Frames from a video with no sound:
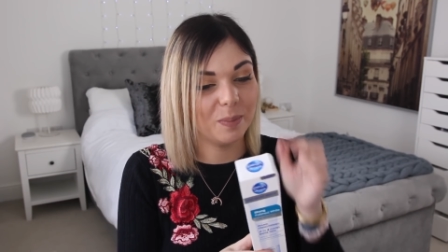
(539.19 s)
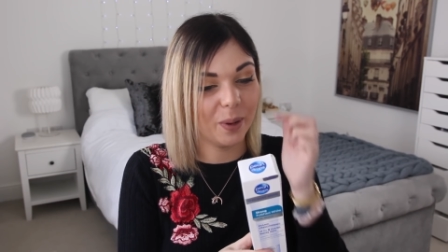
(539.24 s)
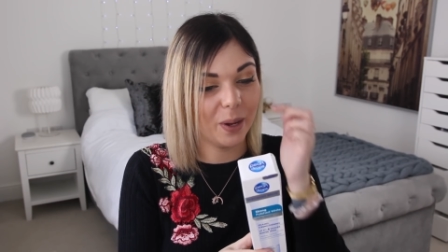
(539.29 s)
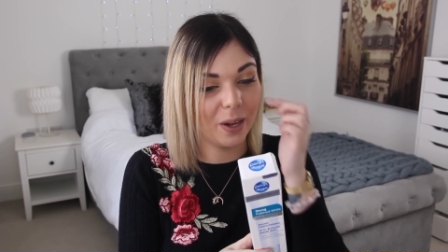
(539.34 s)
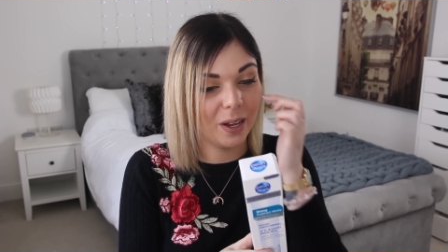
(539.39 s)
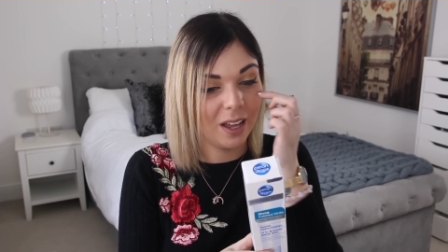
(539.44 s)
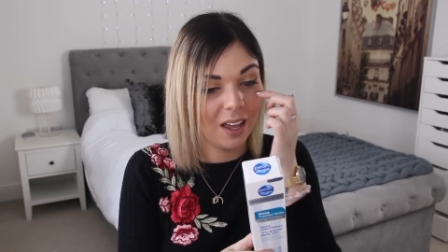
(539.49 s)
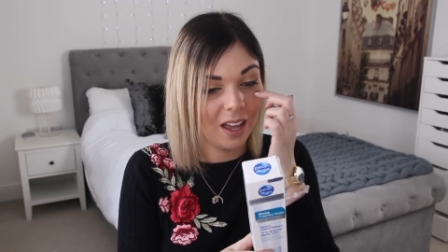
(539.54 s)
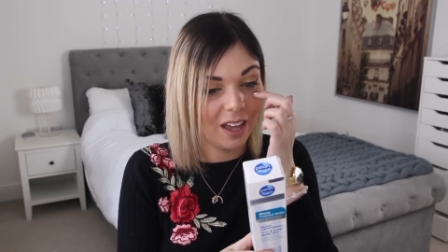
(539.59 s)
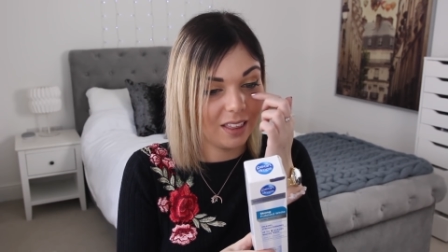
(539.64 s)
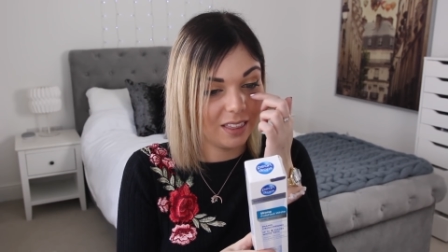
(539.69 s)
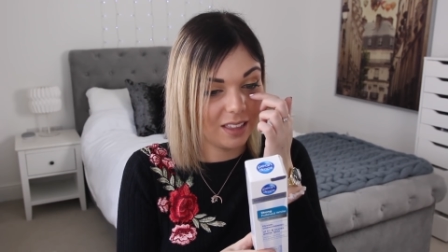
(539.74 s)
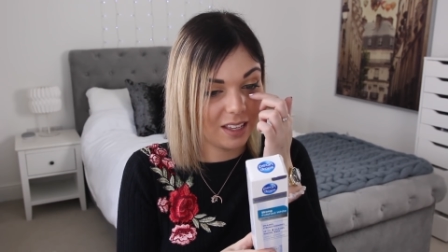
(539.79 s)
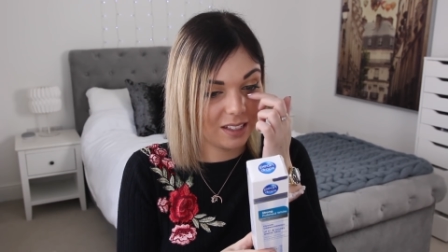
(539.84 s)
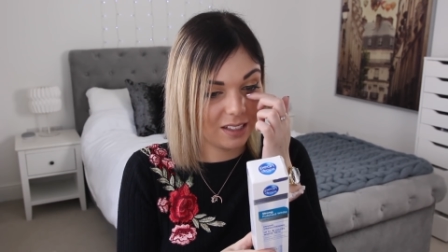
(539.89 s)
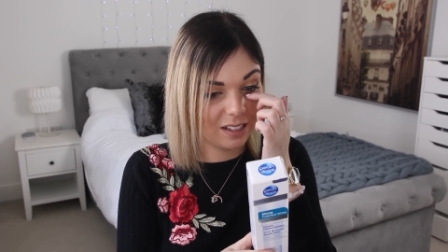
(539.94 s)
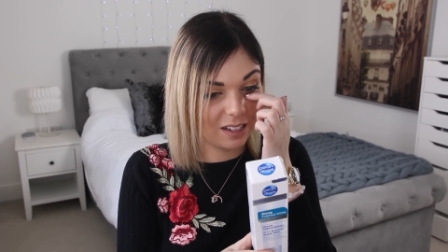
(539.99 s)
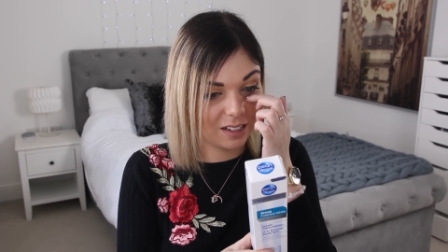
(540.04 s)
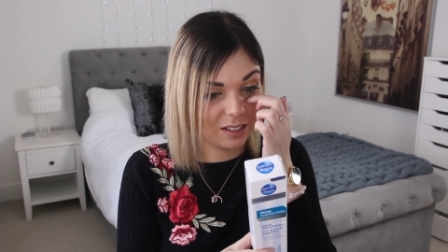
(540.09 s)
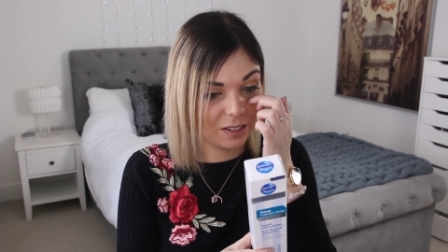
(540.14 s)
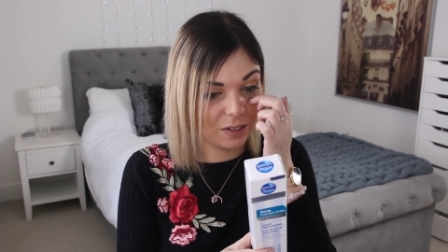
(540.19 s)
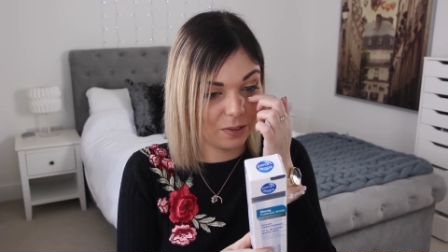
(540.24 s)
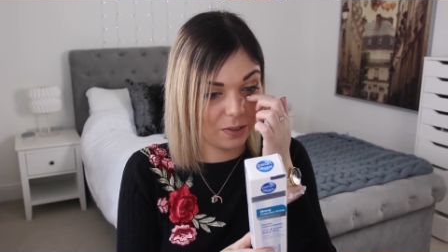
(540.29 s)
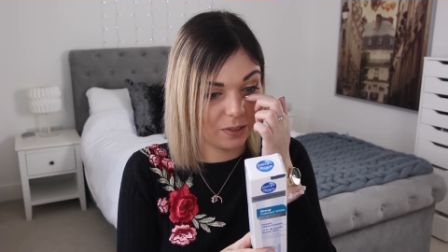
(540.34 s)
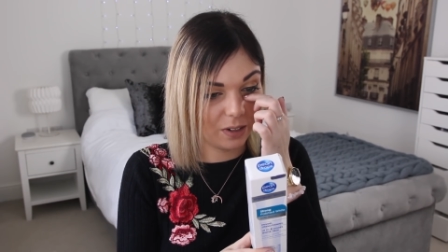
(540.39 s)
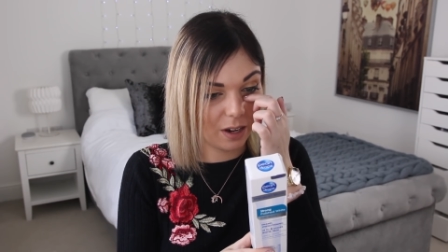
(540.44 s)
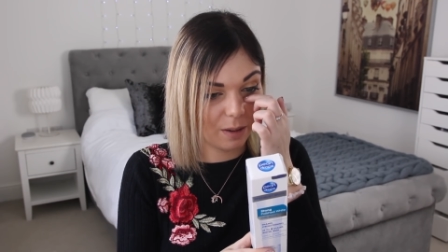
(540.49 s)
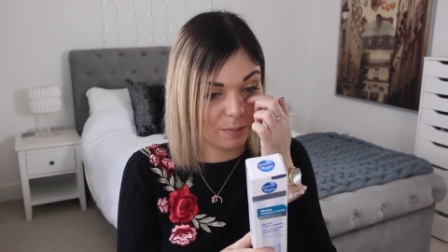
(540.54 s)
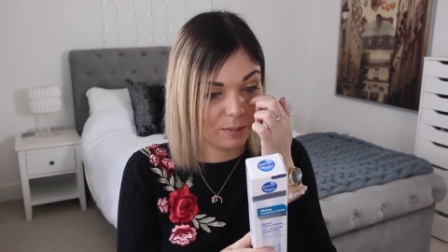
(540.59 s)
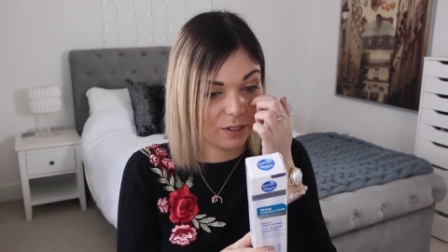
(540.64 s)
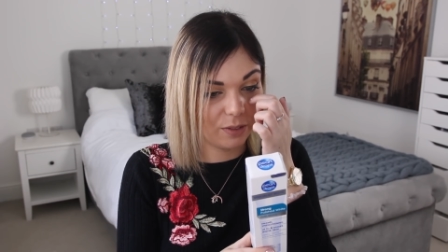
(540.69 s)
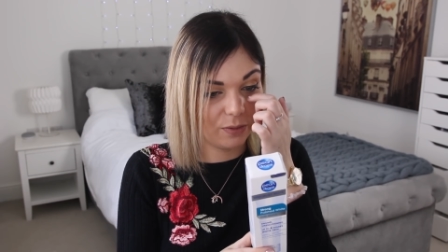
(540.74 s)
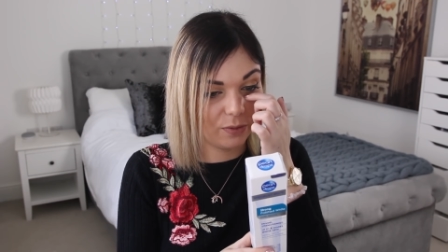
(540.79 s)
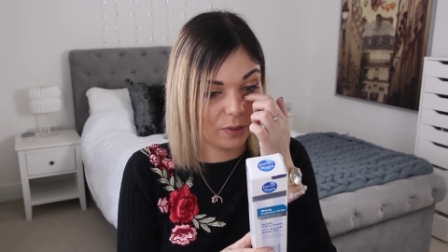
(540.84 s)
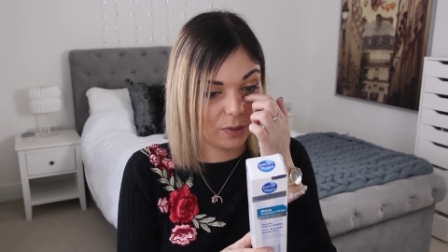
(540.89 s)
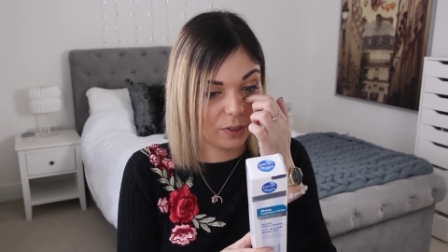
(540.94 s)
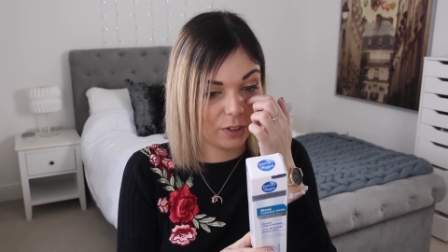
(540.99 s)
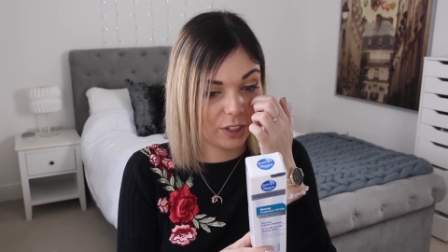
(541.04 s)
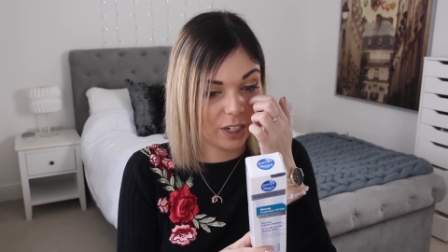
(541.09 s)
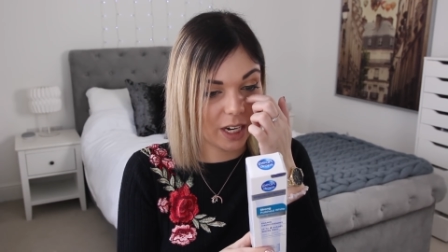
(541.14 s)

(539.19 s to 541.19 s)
But this looks cool. Up to 4